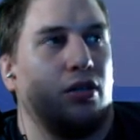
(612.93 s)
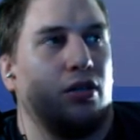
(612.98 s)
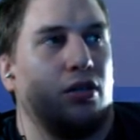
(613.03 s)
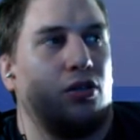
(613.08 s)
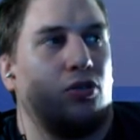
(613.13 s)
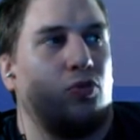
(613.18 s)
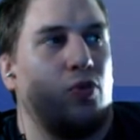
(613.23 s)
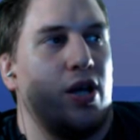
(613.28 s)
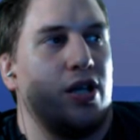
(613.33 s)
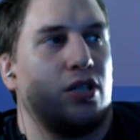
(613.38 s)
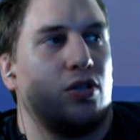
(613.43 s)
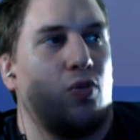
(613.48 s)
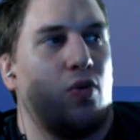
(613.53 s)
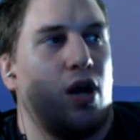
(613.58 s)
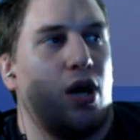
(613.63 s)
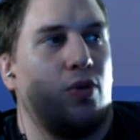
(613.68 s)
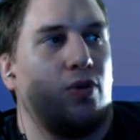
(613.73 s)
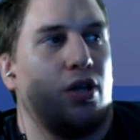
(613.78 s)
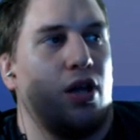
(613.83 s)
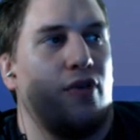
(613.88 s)
Razor
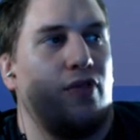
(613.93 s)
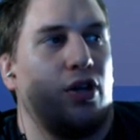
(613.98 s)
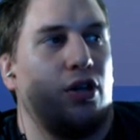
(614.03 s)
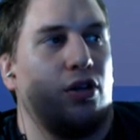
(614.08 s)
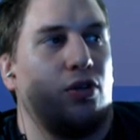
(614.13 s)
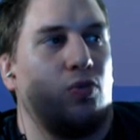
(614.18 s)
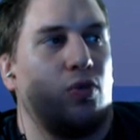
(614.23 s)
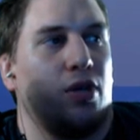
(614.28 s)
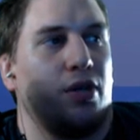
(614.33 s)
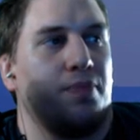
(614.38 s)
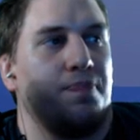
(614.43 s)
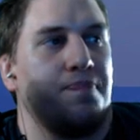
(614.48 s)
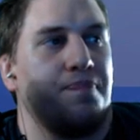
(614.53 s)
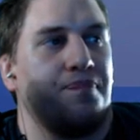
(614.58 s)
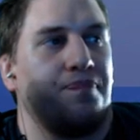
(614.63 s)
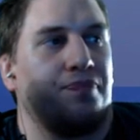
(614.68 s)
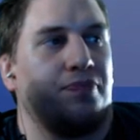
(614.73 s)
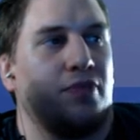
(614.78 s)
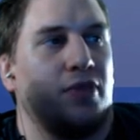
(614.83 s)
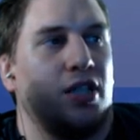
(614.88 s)
wire, would love a good one.
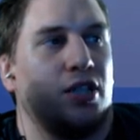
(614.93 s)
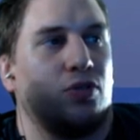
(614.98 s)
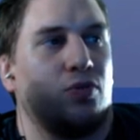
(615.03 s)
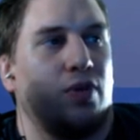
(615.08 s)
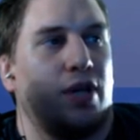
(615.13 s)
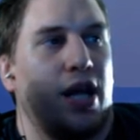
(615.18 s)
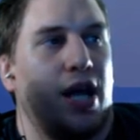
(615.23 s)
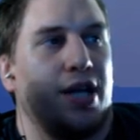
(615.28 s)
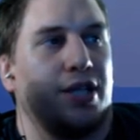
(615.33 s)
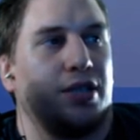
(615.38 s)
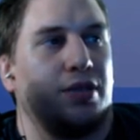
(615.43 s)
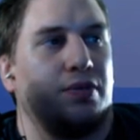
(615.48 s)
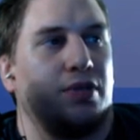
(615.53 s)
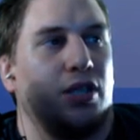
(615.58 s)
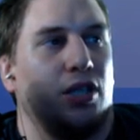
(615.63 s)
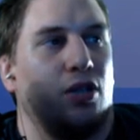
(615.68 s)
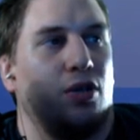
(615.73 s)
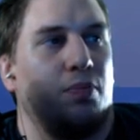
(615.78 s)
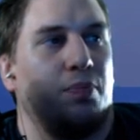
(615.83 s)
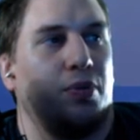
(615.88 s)
This one has,
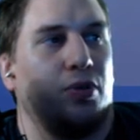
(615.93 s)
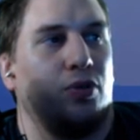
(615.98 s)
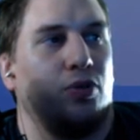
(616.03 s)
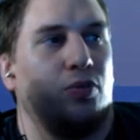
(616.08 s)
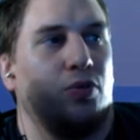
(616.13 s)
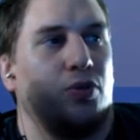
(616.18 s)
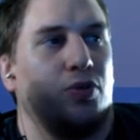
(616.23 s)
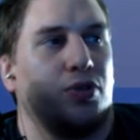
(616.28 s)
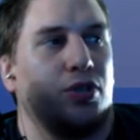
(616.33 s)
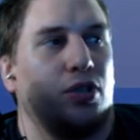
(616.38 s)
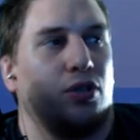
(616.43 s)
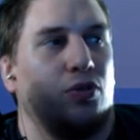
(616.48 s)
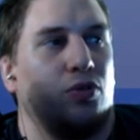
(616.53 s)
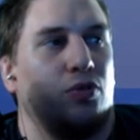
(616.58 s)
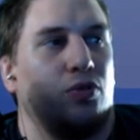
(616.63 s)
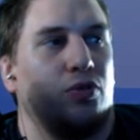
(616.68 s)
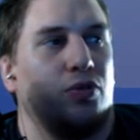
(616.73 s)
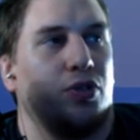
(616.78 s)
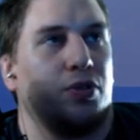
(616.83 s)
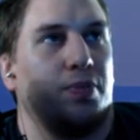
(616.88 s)
you know, blue rolls and
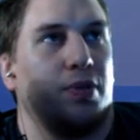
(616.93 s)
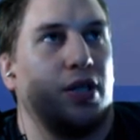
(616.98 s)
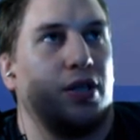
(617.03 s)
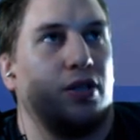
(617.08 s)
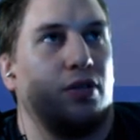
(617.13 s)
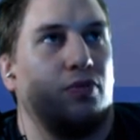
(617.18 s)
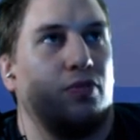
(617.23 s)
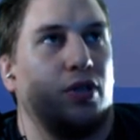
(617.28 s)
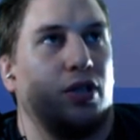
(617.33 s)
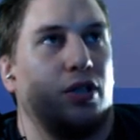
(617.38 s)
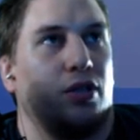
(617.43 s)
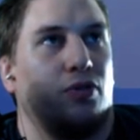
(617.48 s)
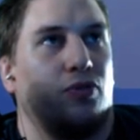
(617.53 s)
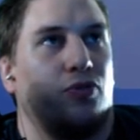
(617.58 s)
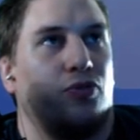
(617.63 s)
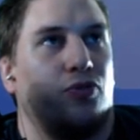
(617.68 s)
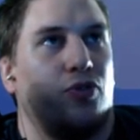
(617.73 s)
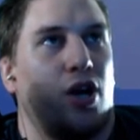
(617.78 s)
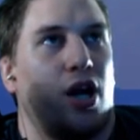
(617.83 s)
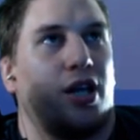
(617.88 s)
gold rolls, but nothing really
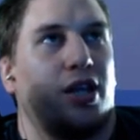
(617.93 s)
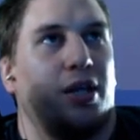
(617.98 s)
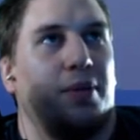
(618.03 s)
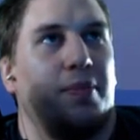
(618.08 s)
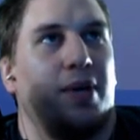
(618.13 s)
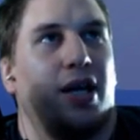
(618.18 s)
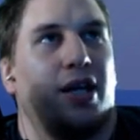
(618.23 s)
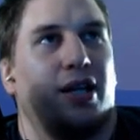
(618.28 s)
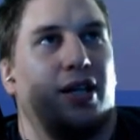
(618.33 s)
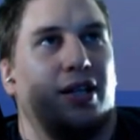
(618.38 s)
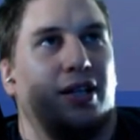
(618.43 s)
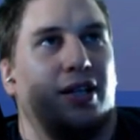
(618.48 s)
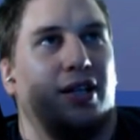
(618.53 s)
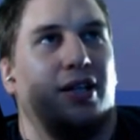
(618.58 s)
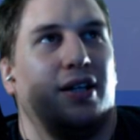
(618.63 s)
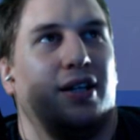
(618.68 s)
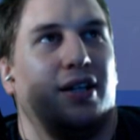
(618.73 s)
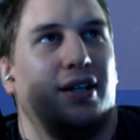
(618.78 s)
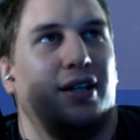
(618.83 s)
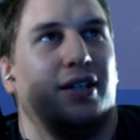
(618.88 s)
fuck the
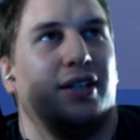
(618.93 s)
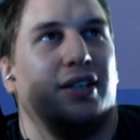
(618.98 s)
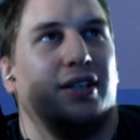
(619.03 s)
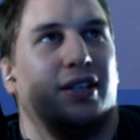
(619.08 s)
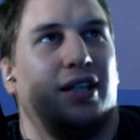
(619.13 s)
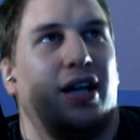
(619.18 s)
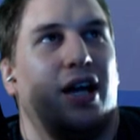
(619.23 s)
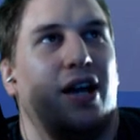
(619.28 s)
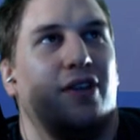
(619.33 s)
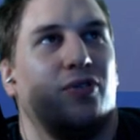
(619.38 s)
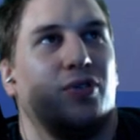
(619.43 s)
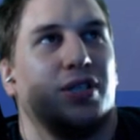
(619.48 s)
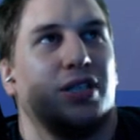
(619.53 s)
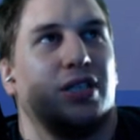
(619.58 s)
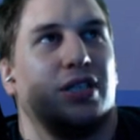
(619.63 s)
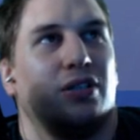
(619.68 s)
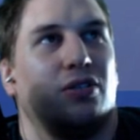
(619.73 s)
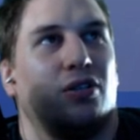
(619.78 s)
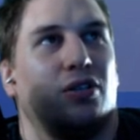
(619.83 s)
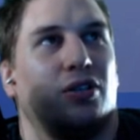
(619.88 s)
meta. I have one
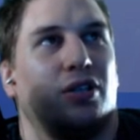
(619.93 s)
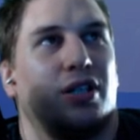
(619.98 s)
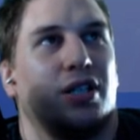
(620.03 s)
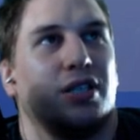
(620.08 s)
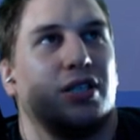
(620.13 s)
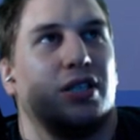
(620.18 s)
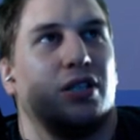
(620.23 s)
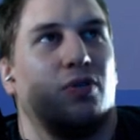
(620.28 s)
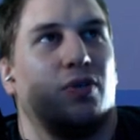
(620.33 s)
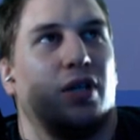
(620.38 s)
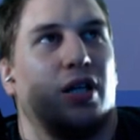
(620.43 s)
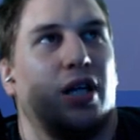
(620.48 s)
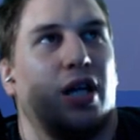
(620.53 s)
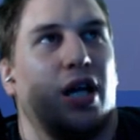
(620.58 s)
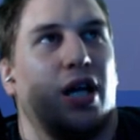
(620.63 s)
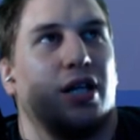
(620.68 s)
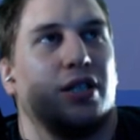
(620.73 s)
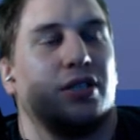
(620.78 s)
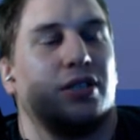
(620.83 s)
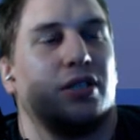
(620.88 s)
still. I'll look and see what it
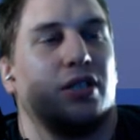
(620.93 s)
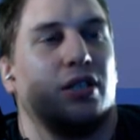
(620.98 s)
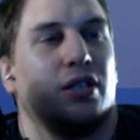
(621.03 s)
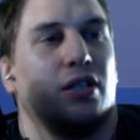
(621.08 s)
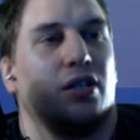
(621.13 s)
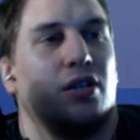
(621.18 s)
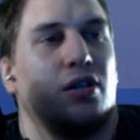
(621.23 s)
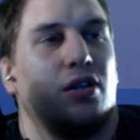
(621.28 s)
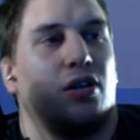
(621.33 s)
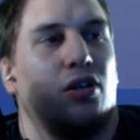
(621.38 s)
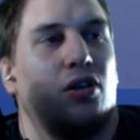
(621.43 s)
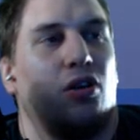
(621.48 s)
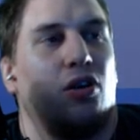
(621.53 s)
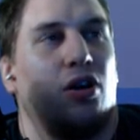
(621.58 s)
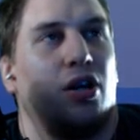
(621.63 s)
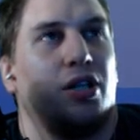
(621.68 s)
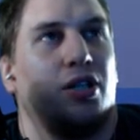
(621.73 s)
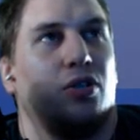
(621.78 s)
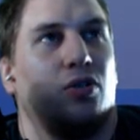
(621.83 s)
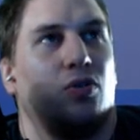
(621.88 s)
has.
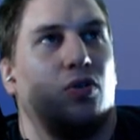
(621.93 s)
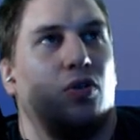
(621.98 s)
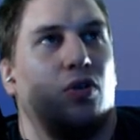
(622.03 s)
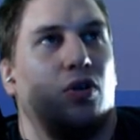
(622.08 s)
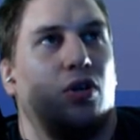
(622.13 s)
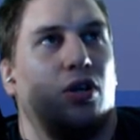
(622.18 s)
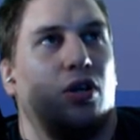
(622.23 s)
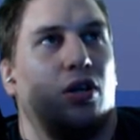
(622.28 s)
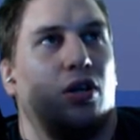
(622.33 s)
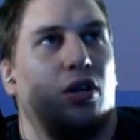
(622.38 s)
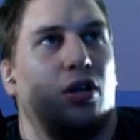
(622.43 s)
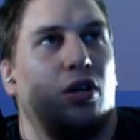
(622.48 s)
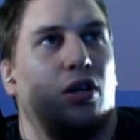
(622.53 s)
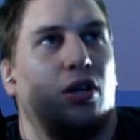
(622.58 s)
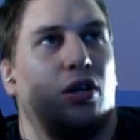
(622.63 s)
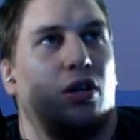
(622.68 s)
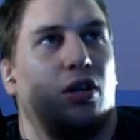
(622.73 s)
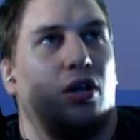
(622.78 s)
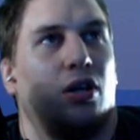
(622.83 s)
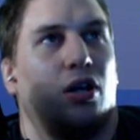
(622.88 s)
On
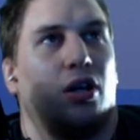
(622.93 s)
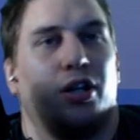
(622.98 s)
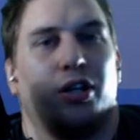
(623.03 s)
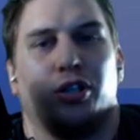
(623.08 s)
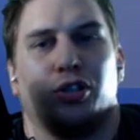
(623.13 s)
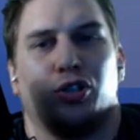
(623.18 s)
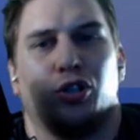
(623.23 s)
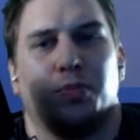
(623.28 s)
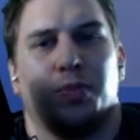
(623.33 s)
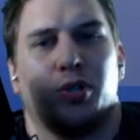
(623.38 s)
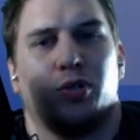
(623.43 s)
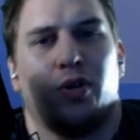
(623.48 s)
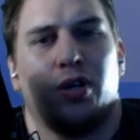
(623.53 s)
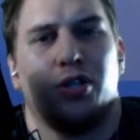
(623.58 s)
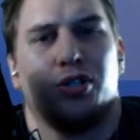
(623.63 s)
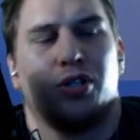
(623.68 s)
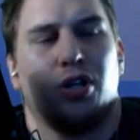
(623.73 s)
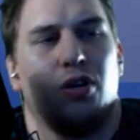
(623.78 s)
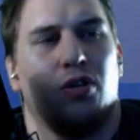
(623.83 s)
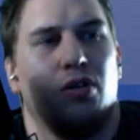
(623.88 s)
your Super
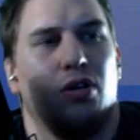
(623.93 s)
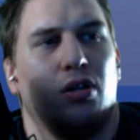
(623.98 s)
Shredder show?